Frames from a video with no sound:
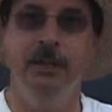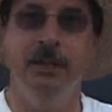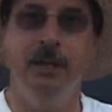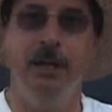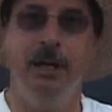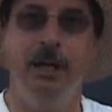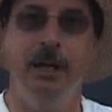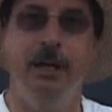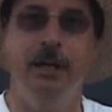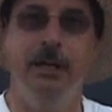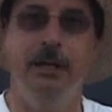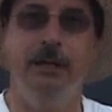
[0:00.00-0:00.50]

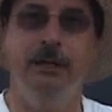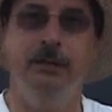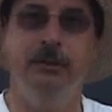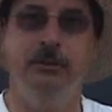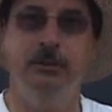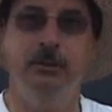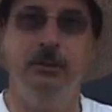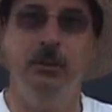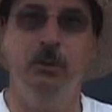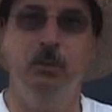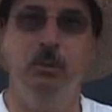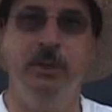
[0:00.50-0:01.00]
and
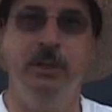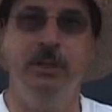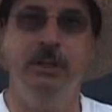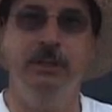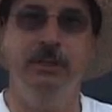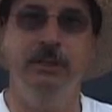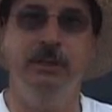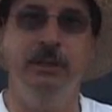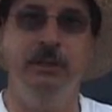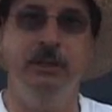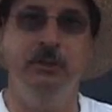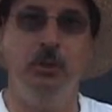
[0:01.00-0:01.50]
so we
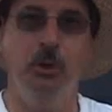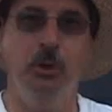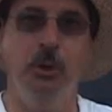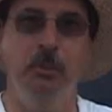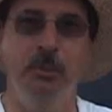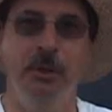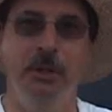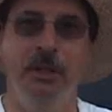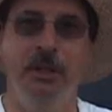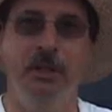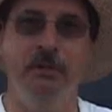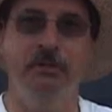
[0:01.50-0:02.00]
can
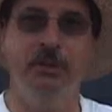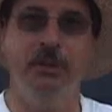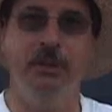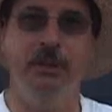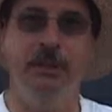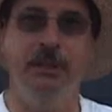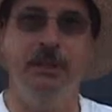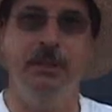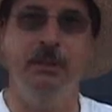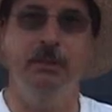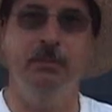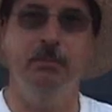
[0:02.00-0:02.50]
determine if
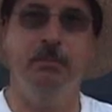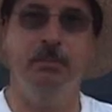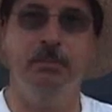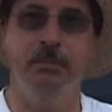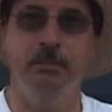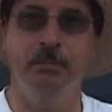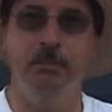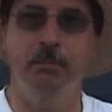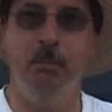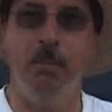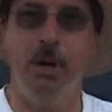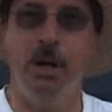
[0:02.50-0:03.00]
the
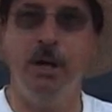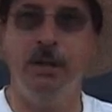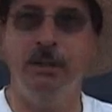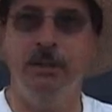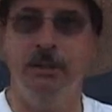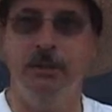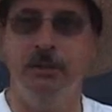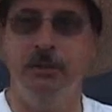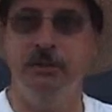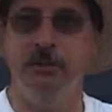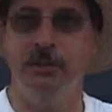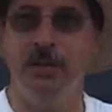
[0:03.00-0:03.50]

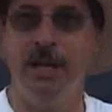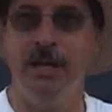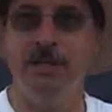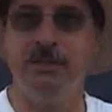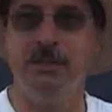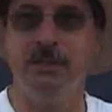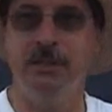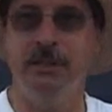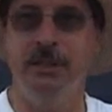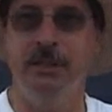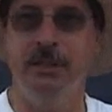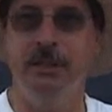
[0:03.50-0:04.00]
modeler is
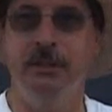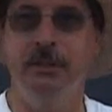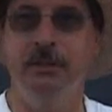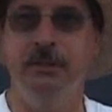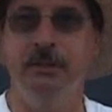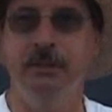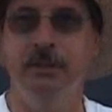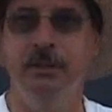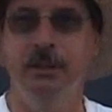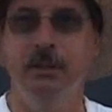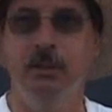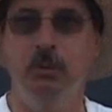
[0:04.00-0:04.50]
actually
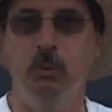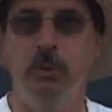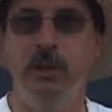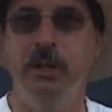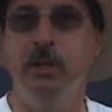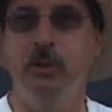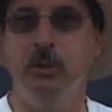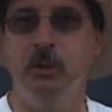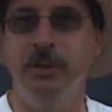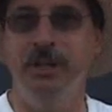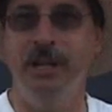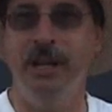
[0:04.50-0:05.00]

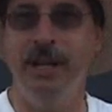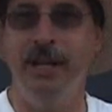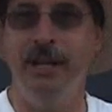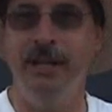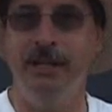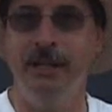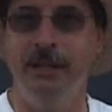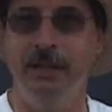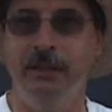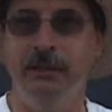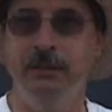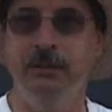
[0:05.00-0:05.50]

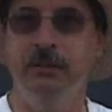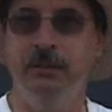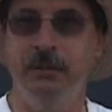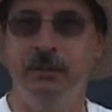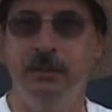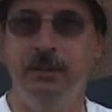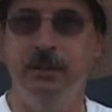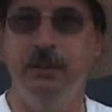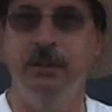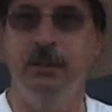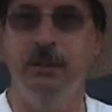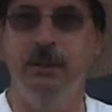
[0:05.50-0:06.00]
recreating
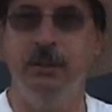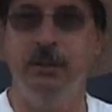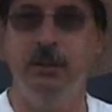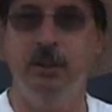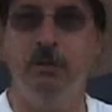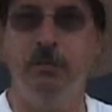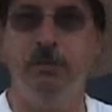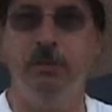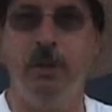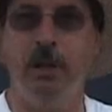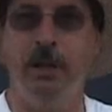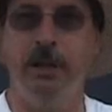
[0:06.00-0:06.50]
the
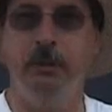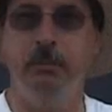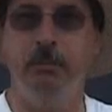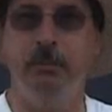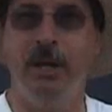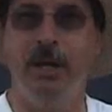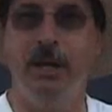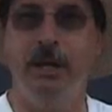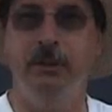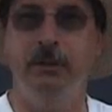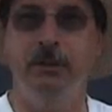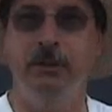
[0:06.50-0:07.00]
flight
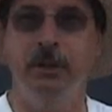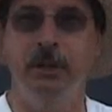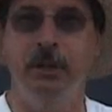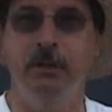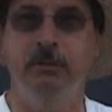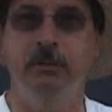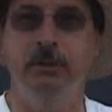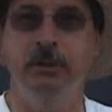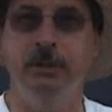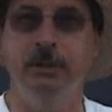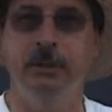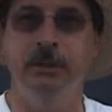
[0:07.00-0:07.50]
pattern
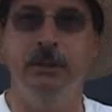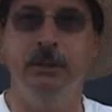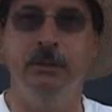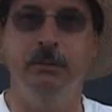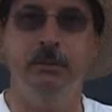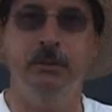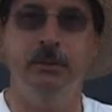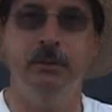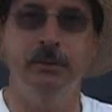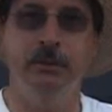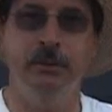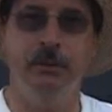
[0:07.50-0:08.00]
of
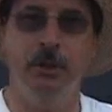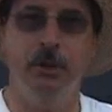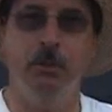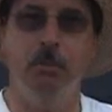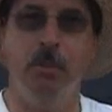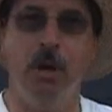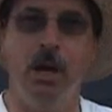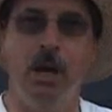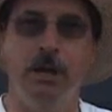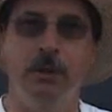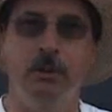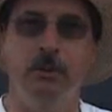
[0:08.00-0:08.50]
their
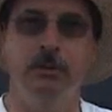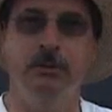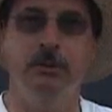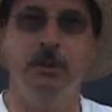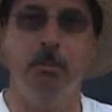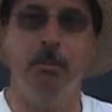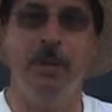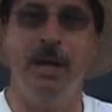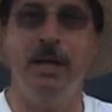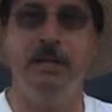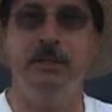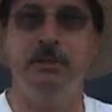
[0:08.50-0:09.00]
model to
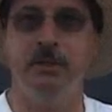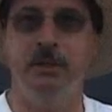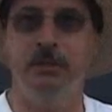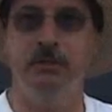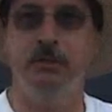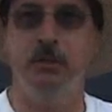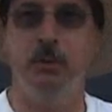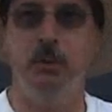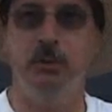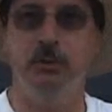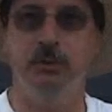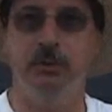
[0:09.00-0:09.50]
match the
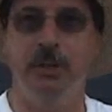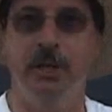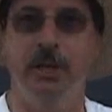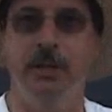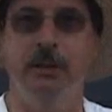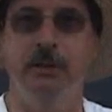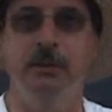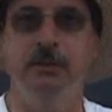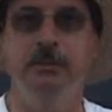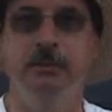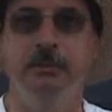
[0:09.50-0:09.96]
full-scale.